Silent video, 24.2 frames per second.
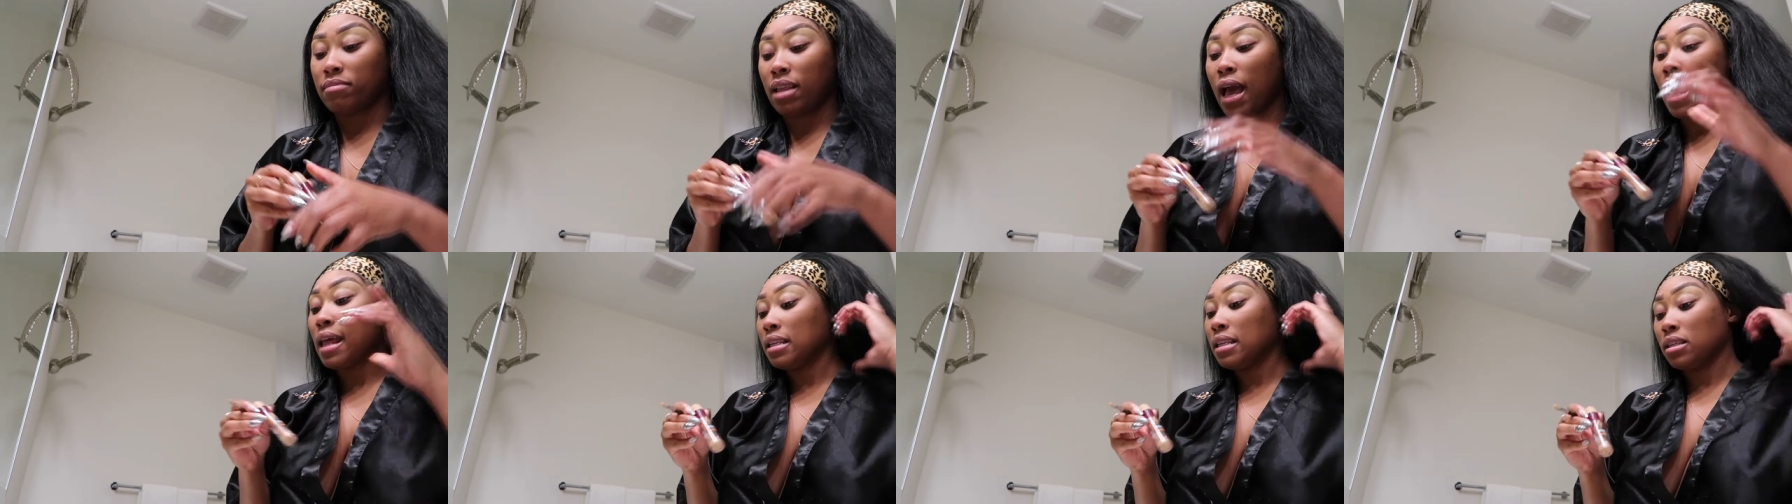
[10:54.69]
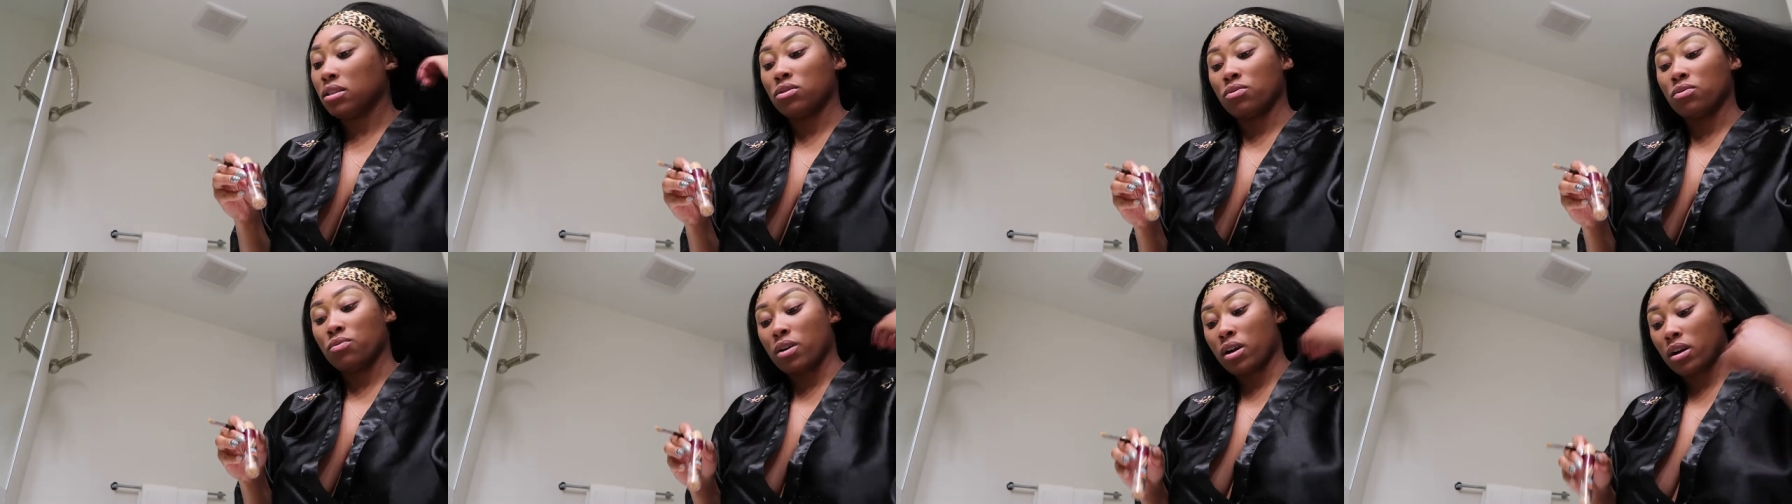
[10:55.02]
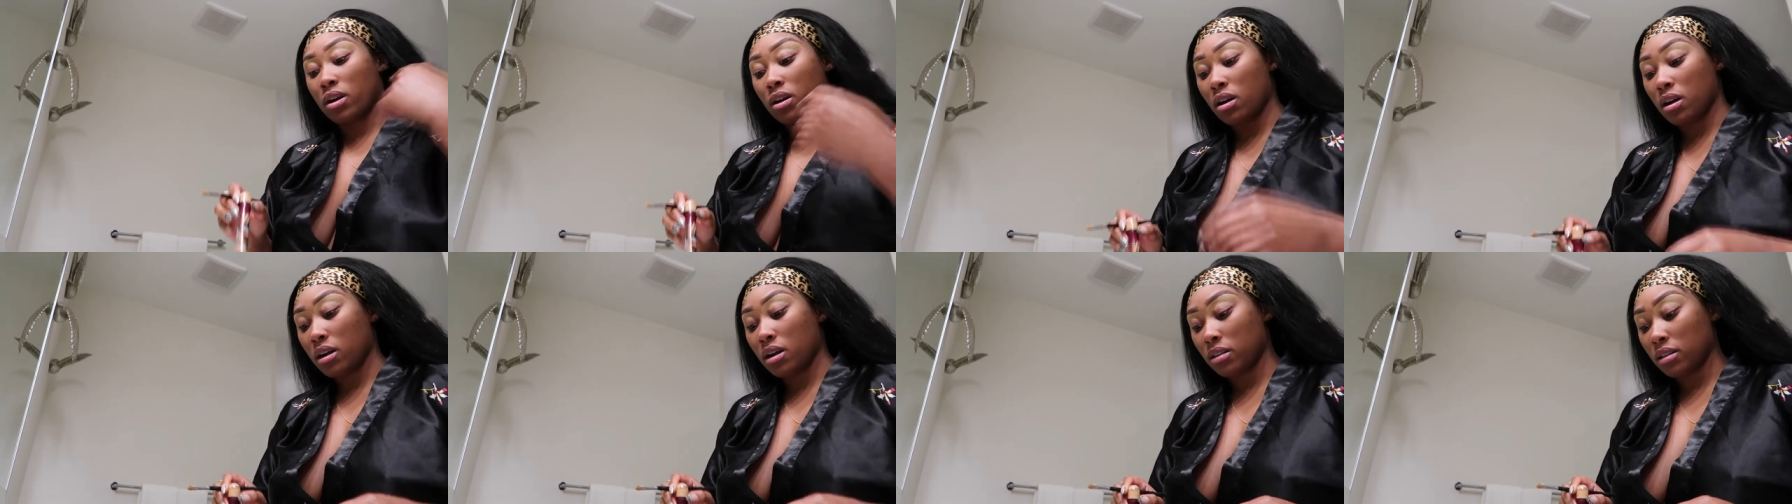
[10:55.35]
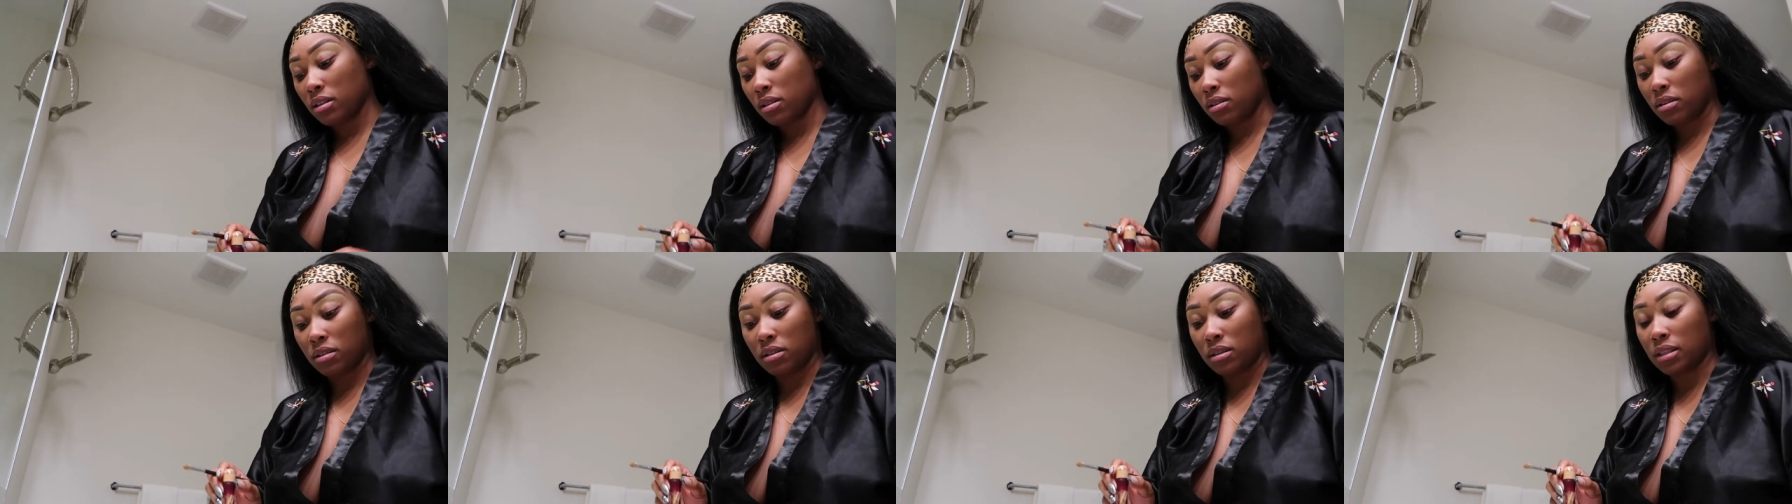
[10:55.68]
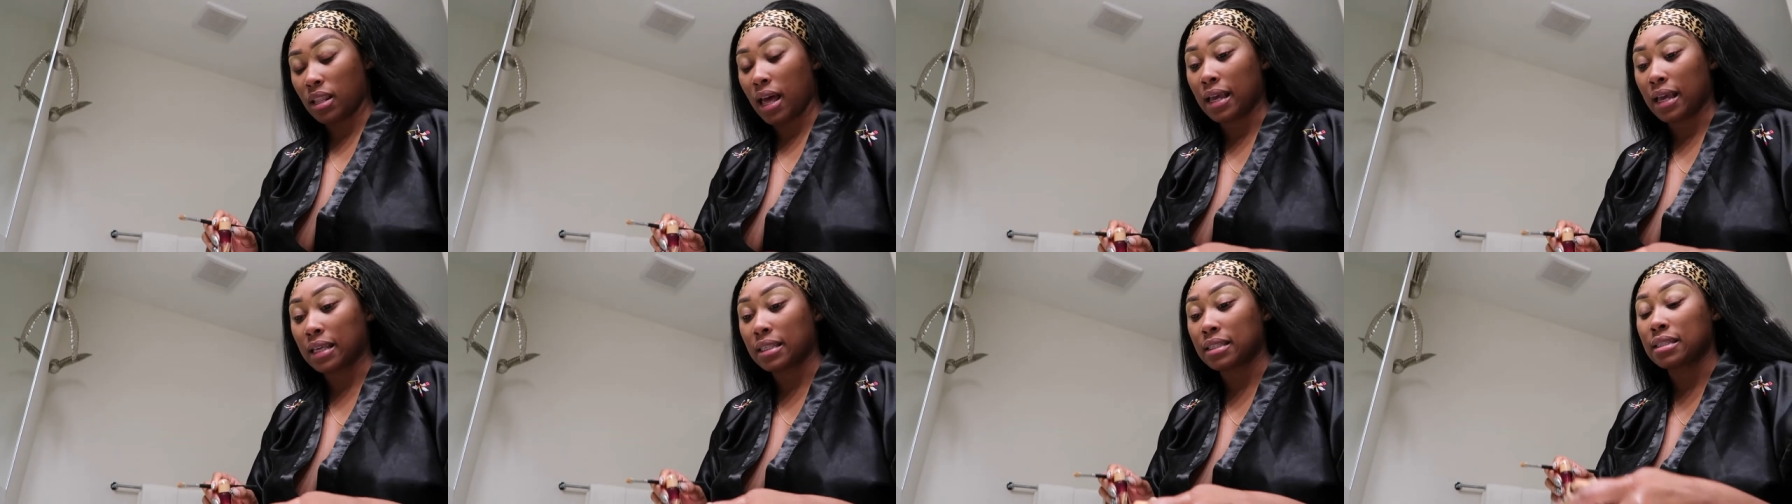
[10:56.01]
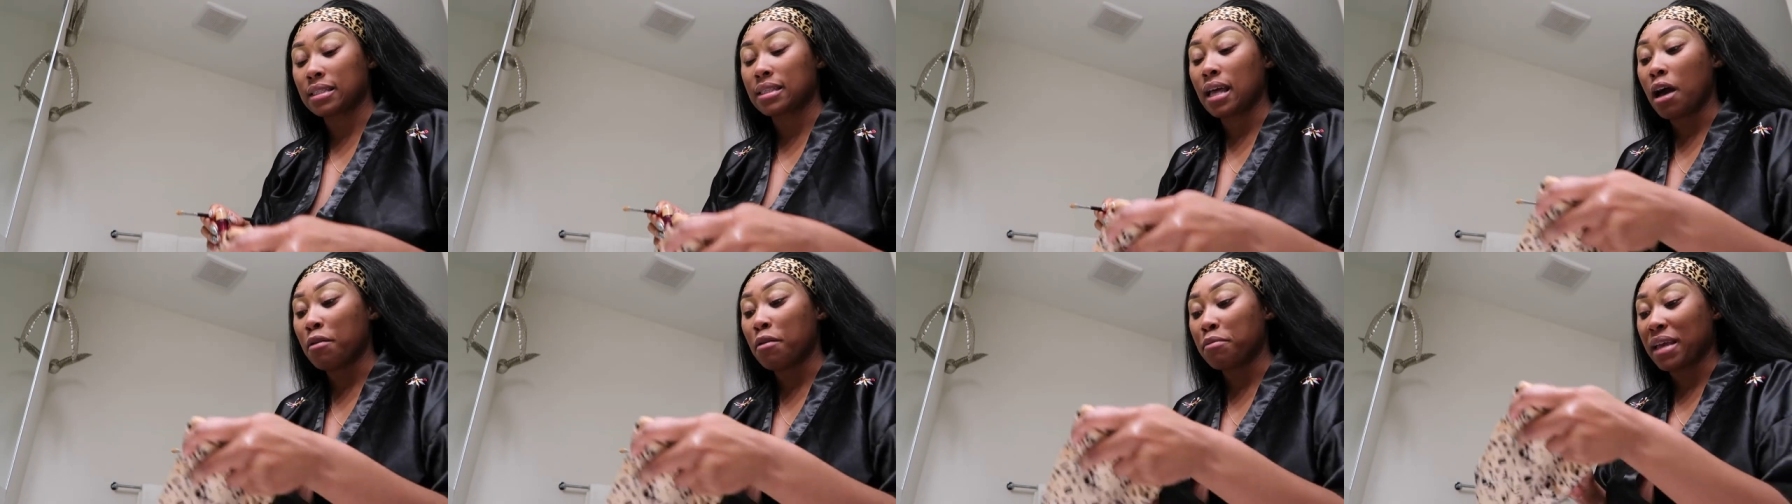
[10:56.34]
I need to work on. Like,
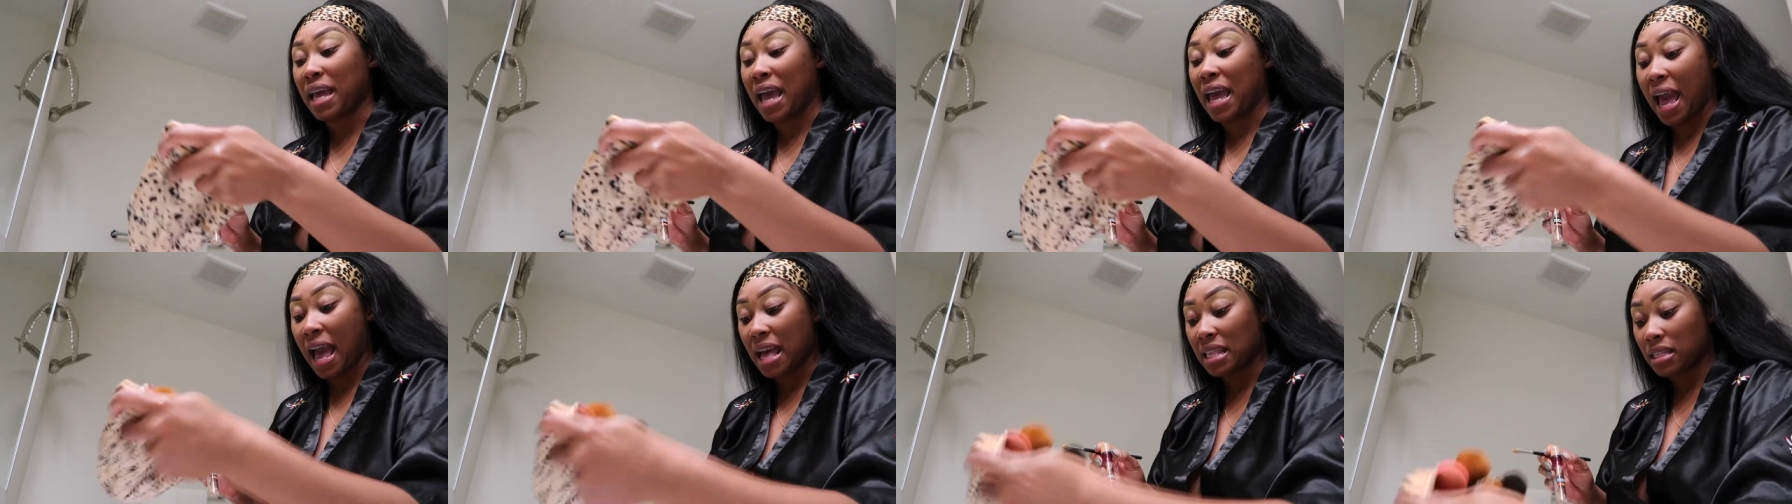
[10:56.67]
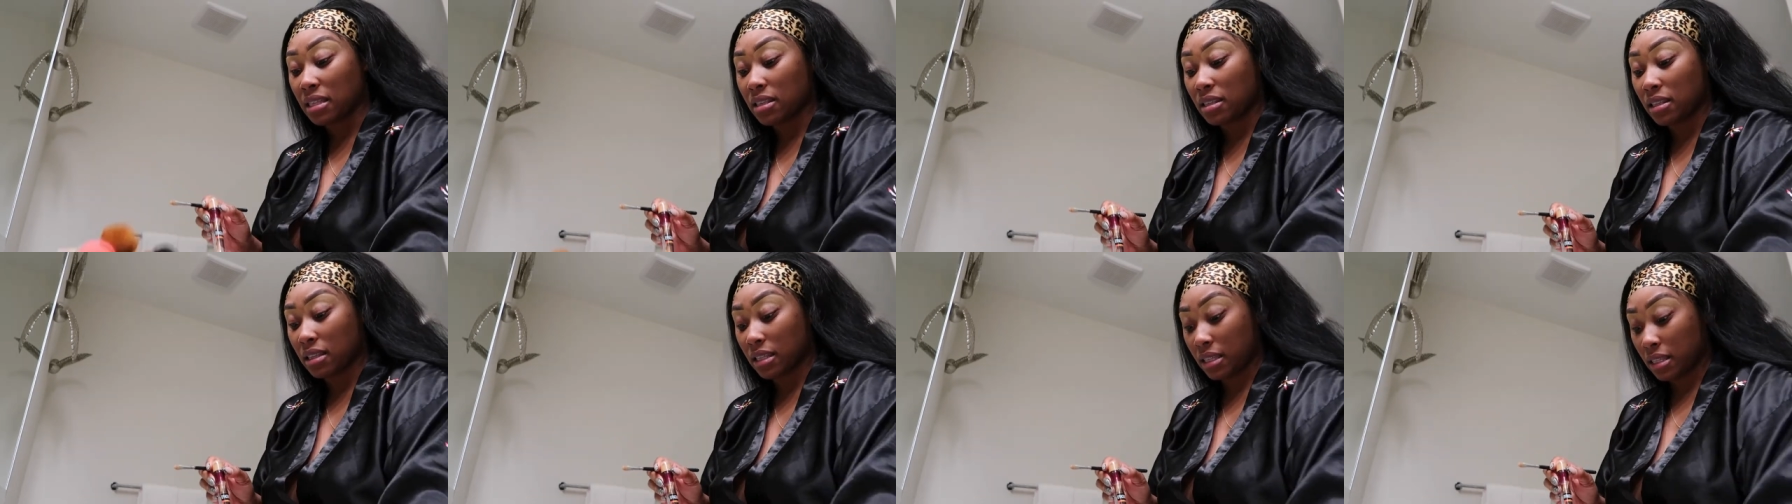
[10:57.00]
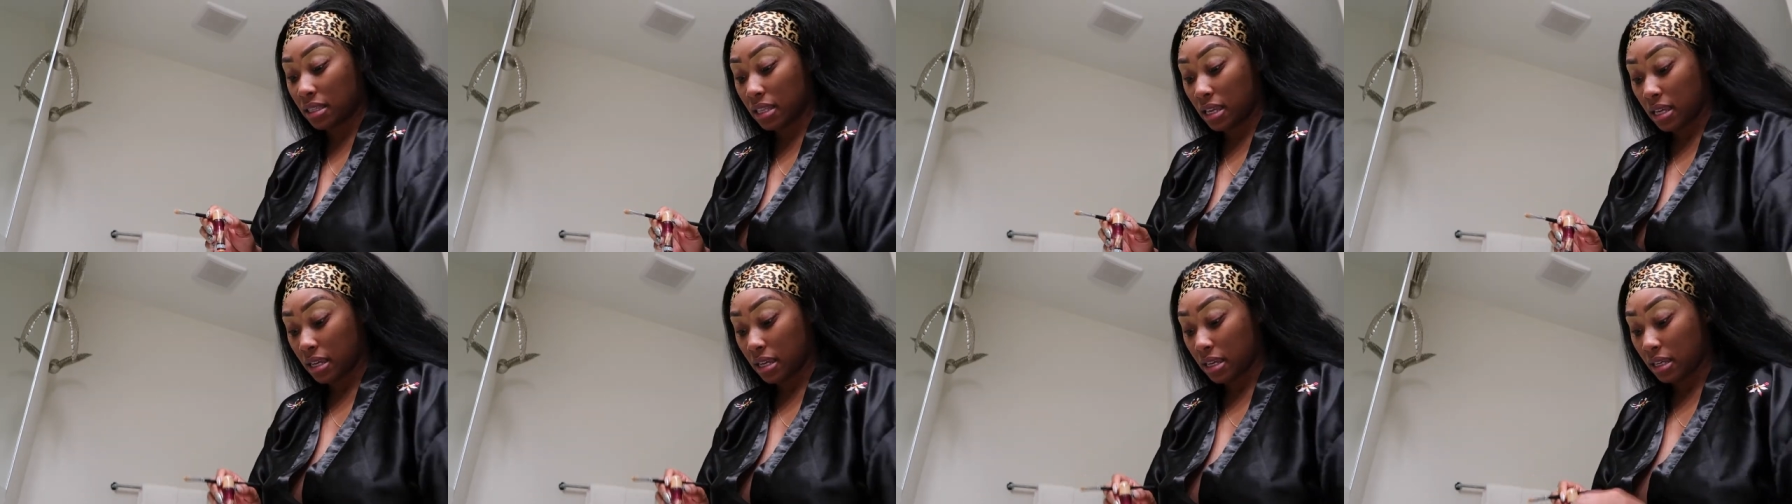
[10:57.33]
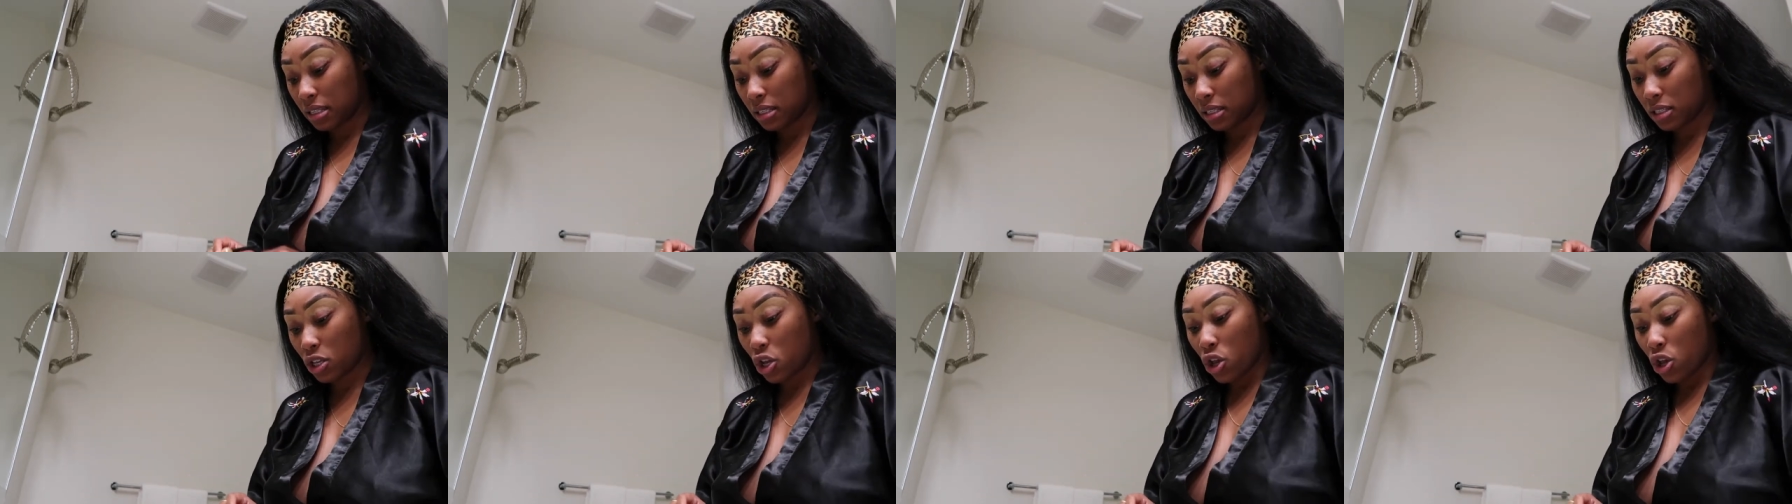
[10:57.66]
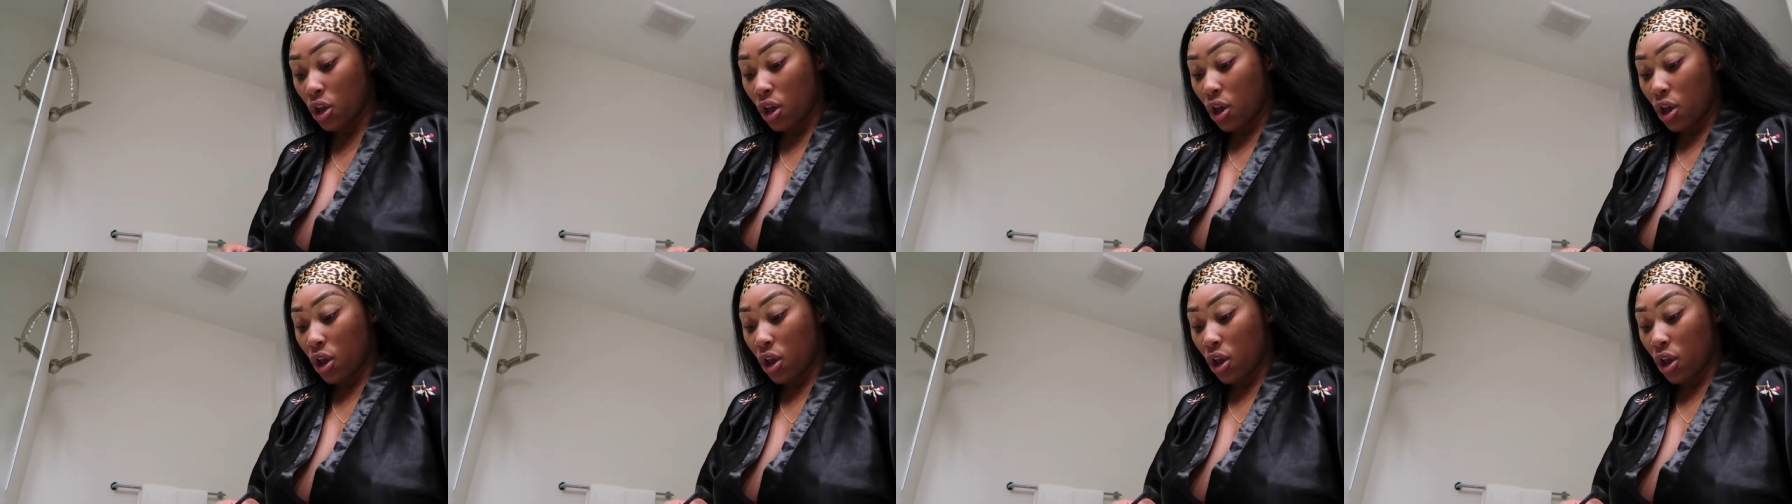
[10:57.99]
stop canceling things,